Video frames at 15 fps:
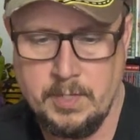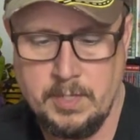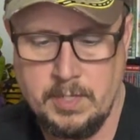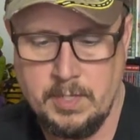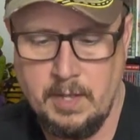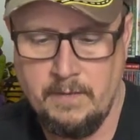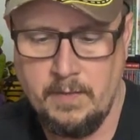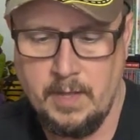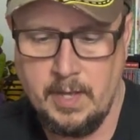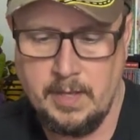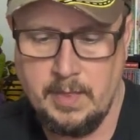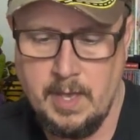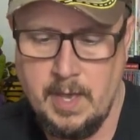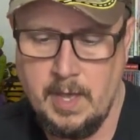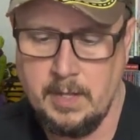and stuff like
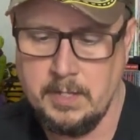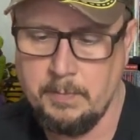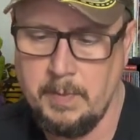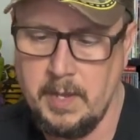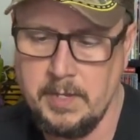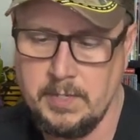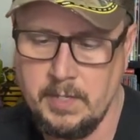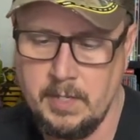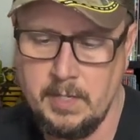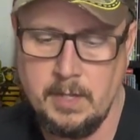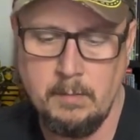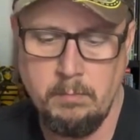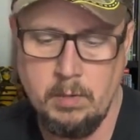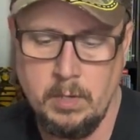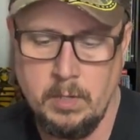that, especially in
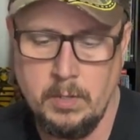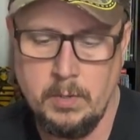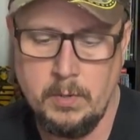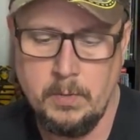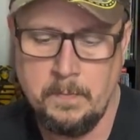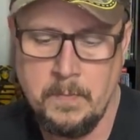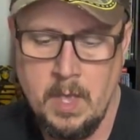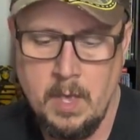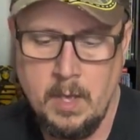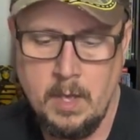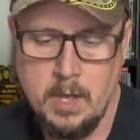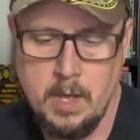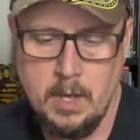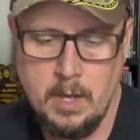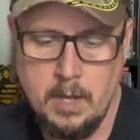the blue.
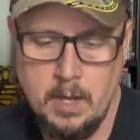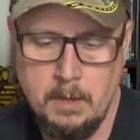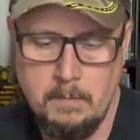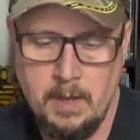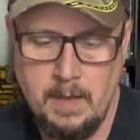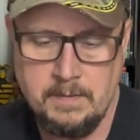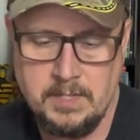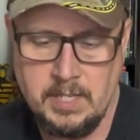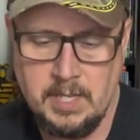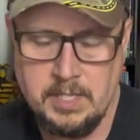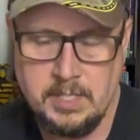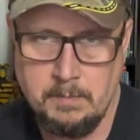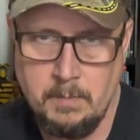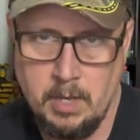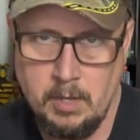I've seen
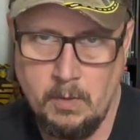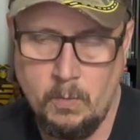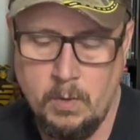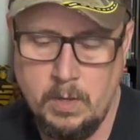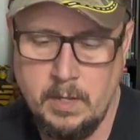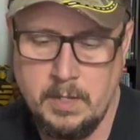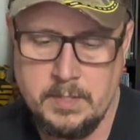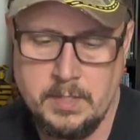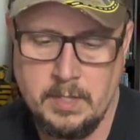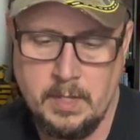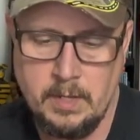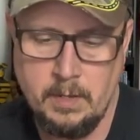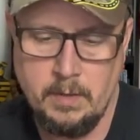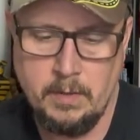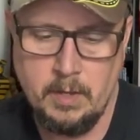some other ones
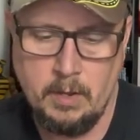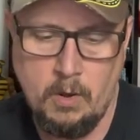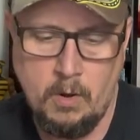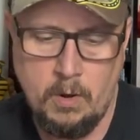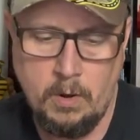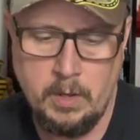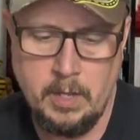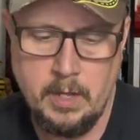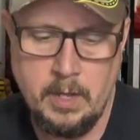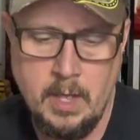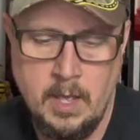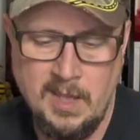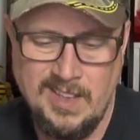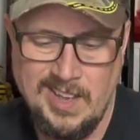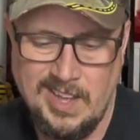that are the carded.
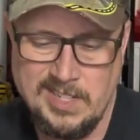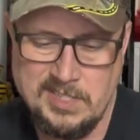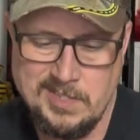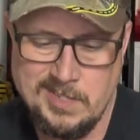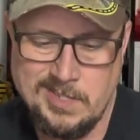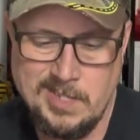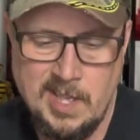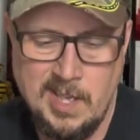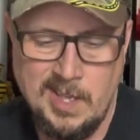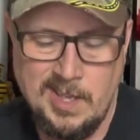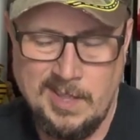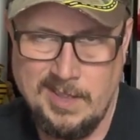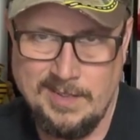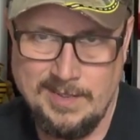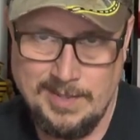I just
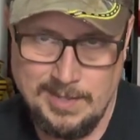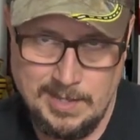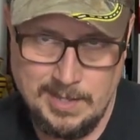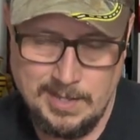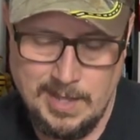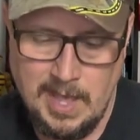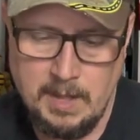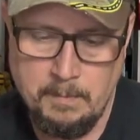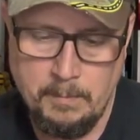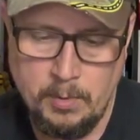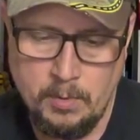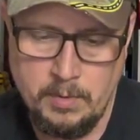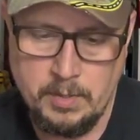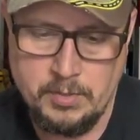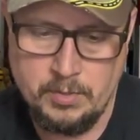hadn't
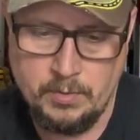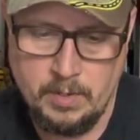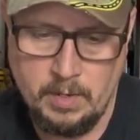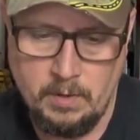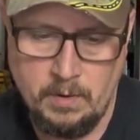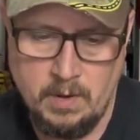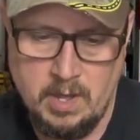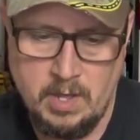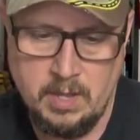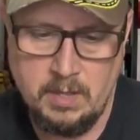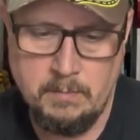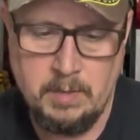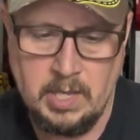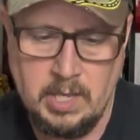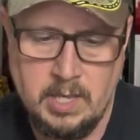pulled the trigger on
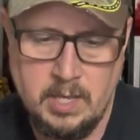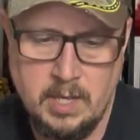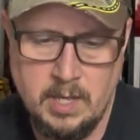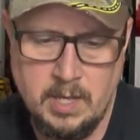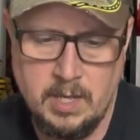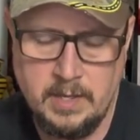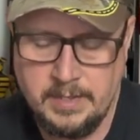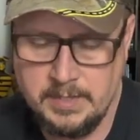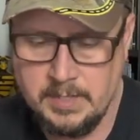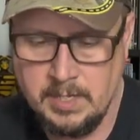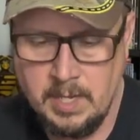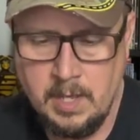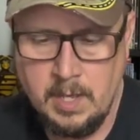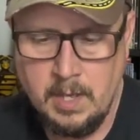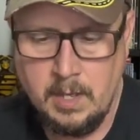them because
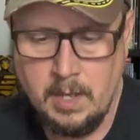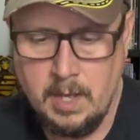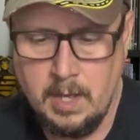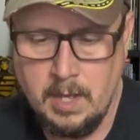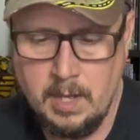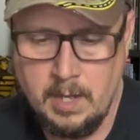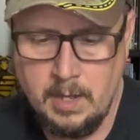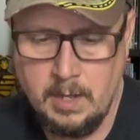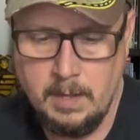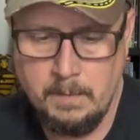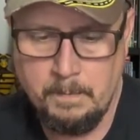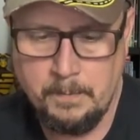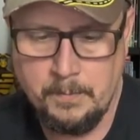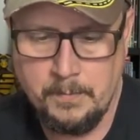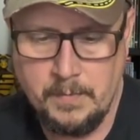
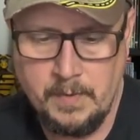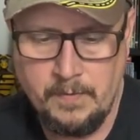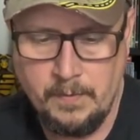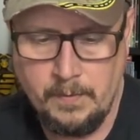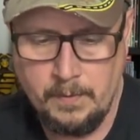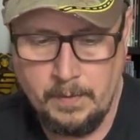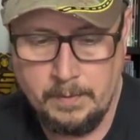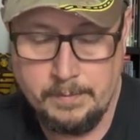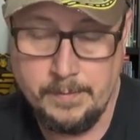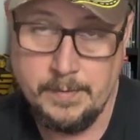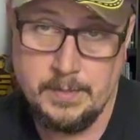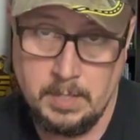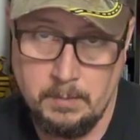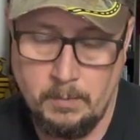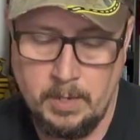for
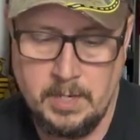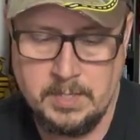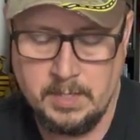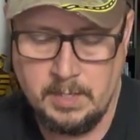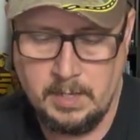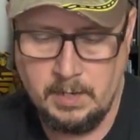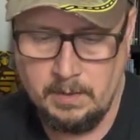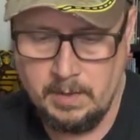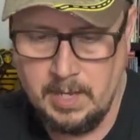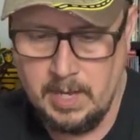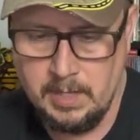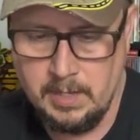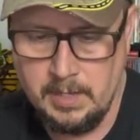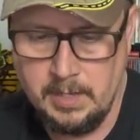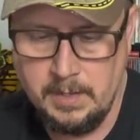some reason here
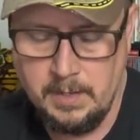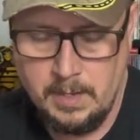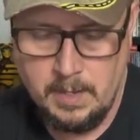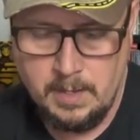lately,